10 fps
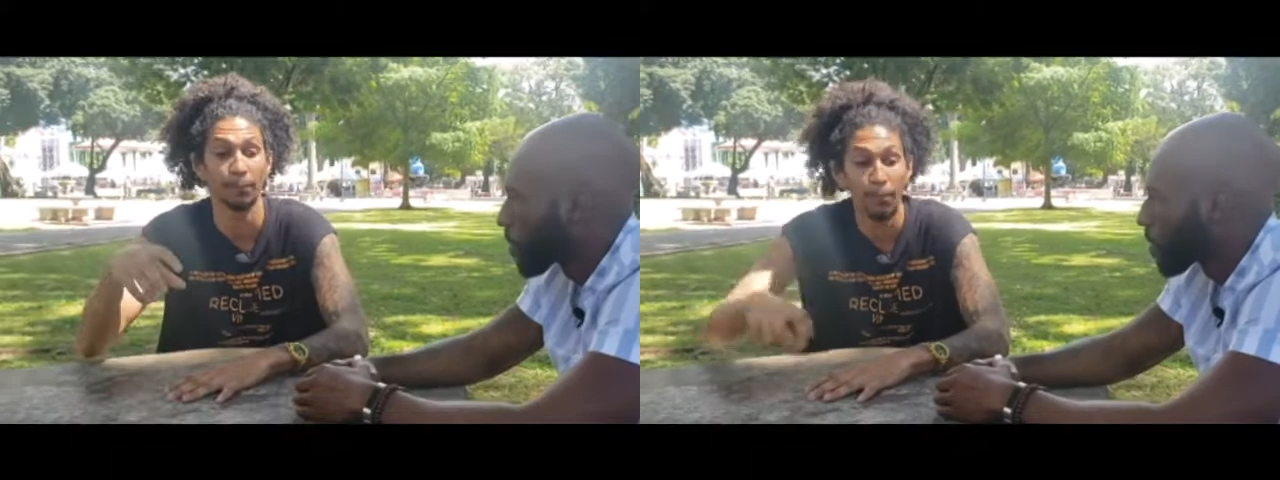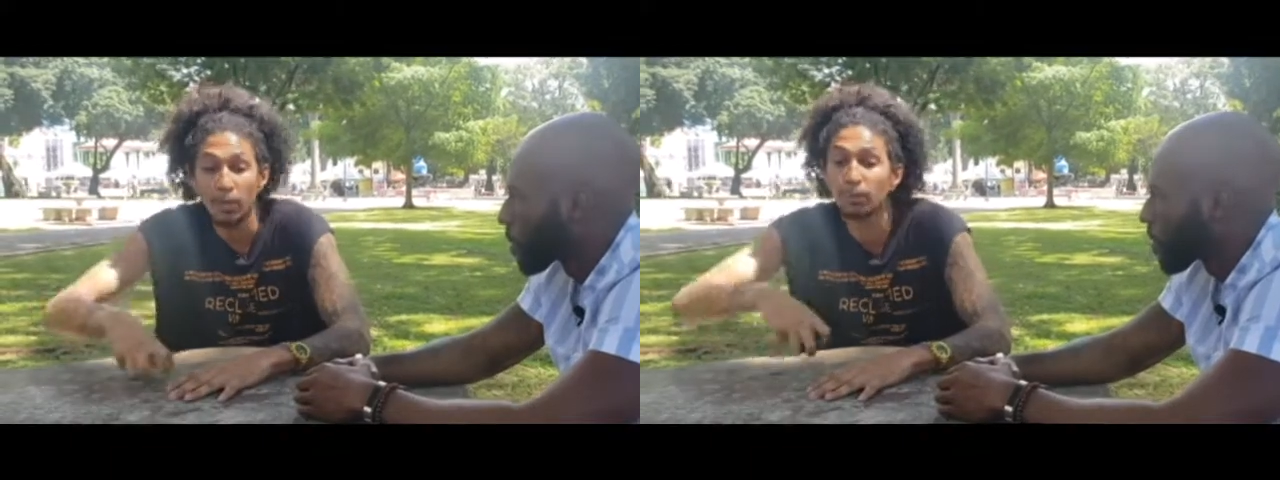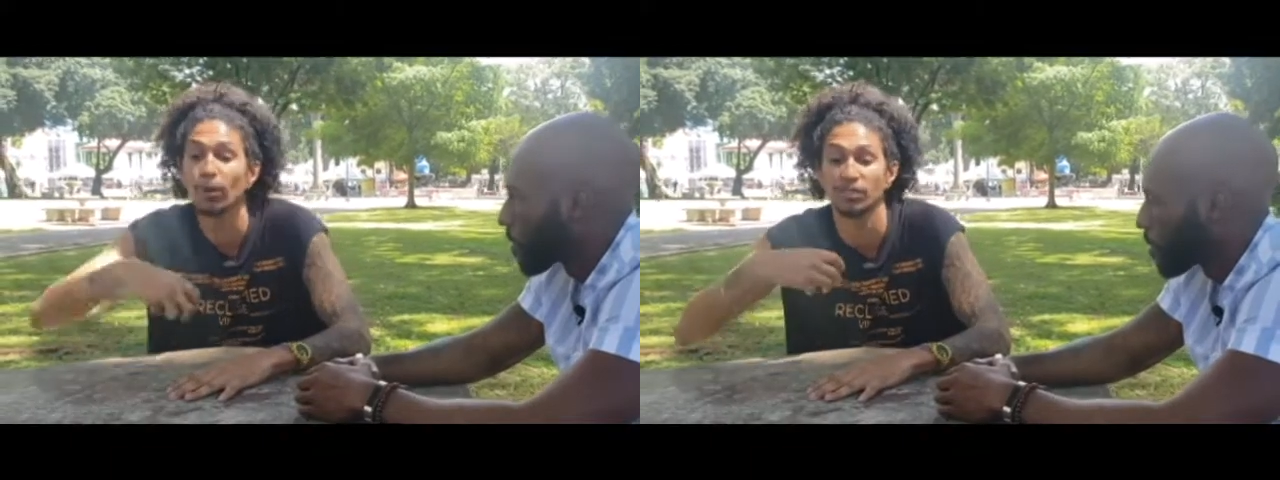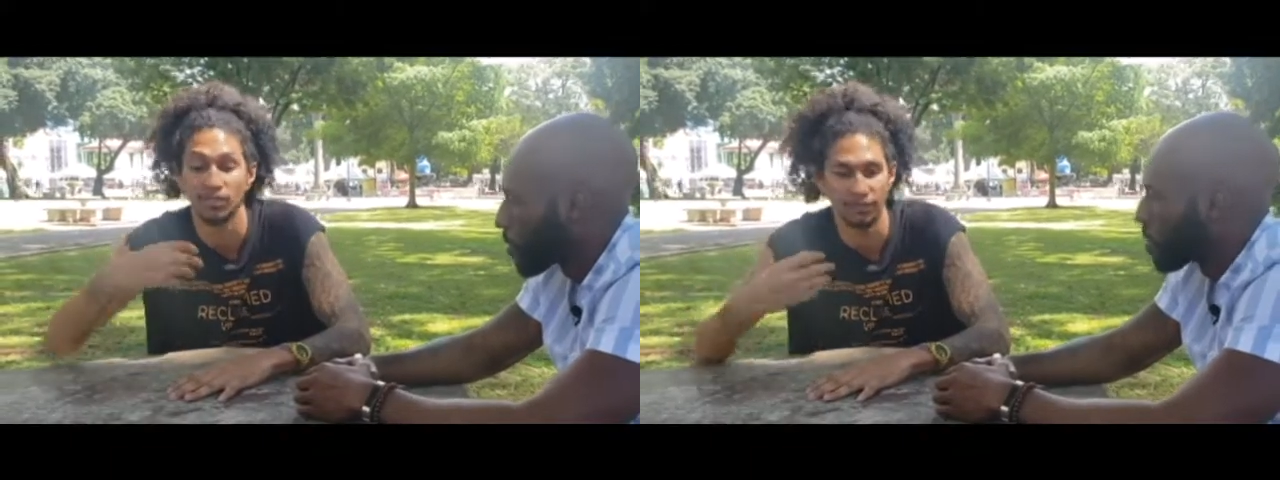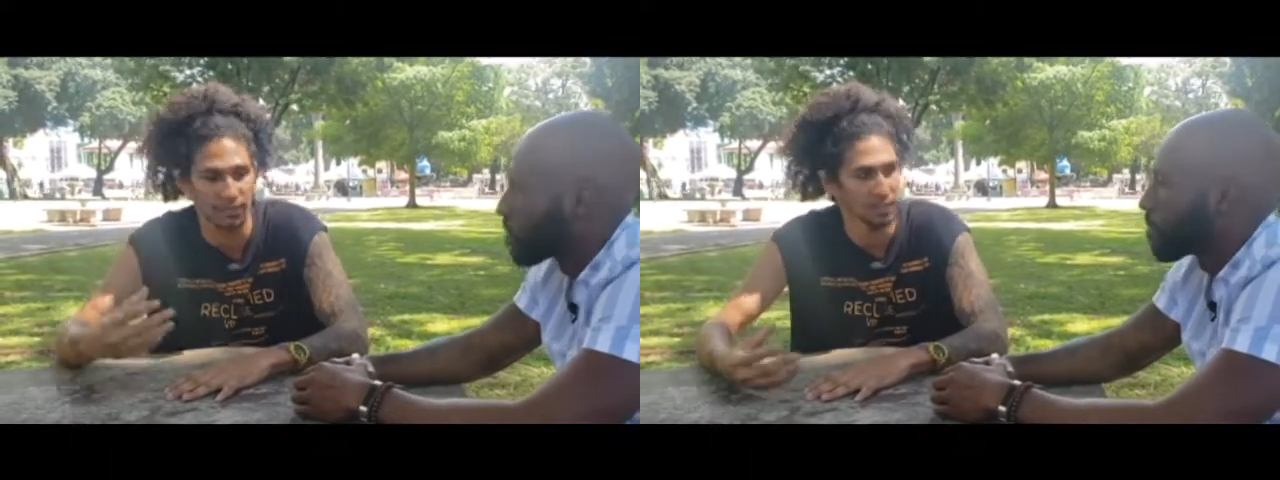put
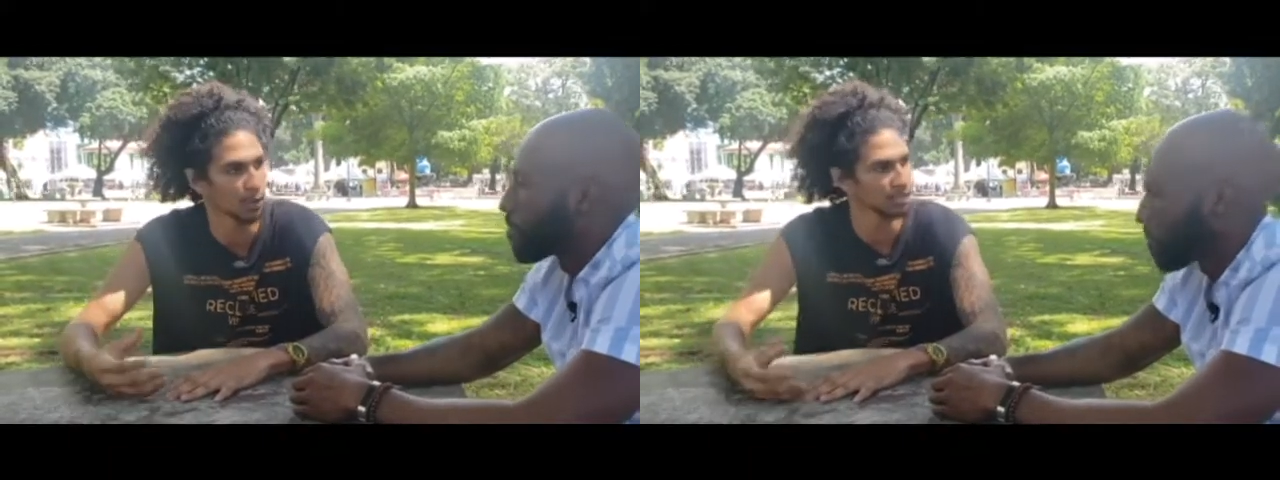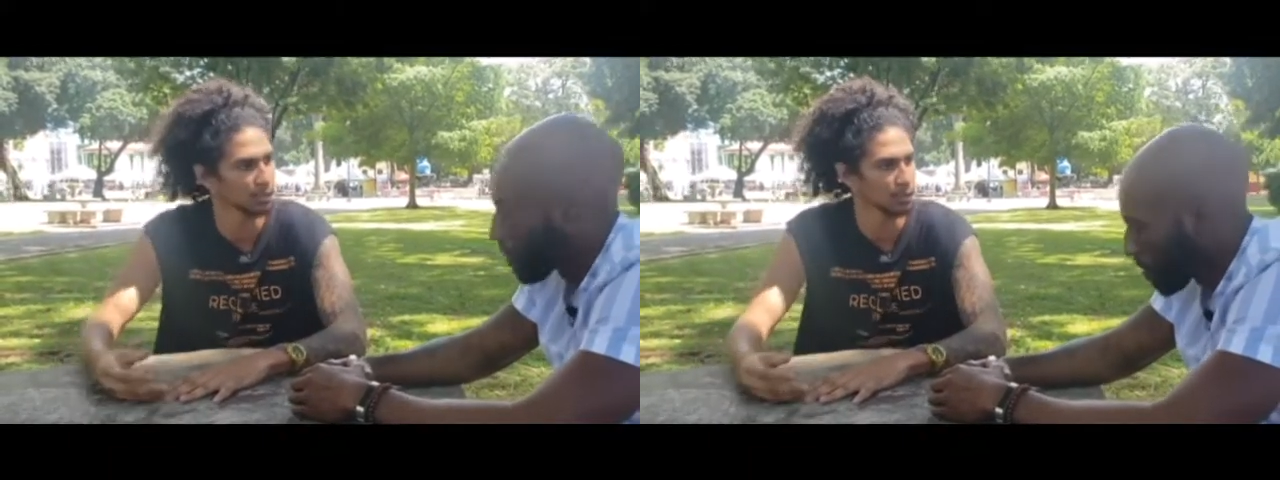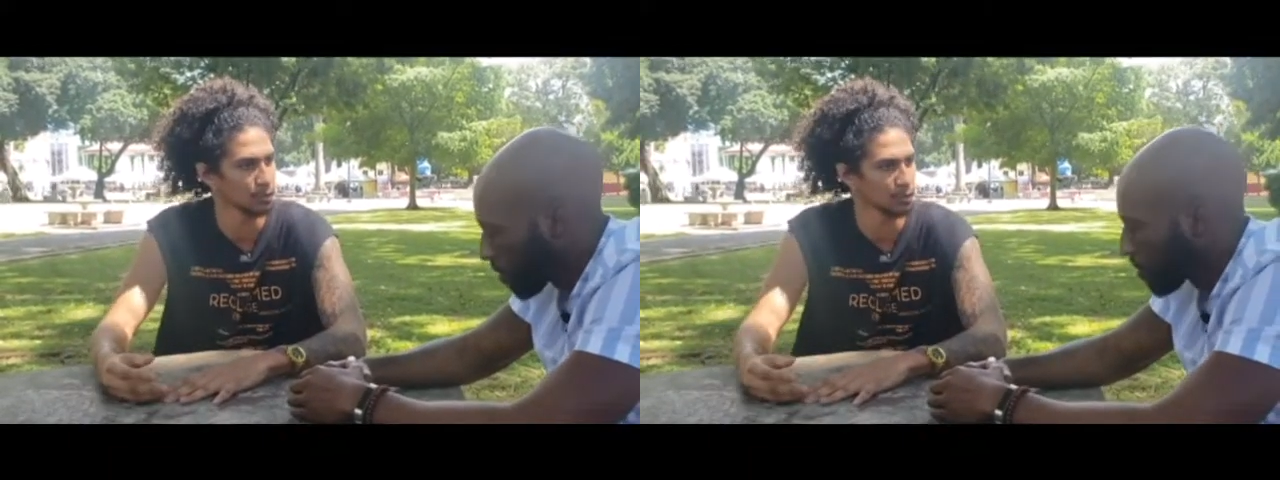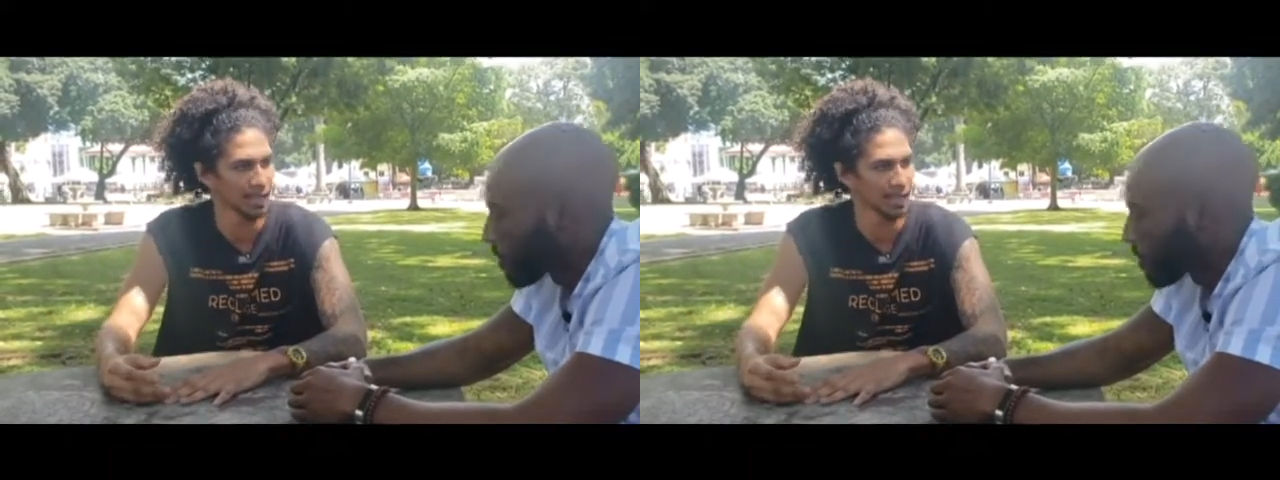positivity out into the world?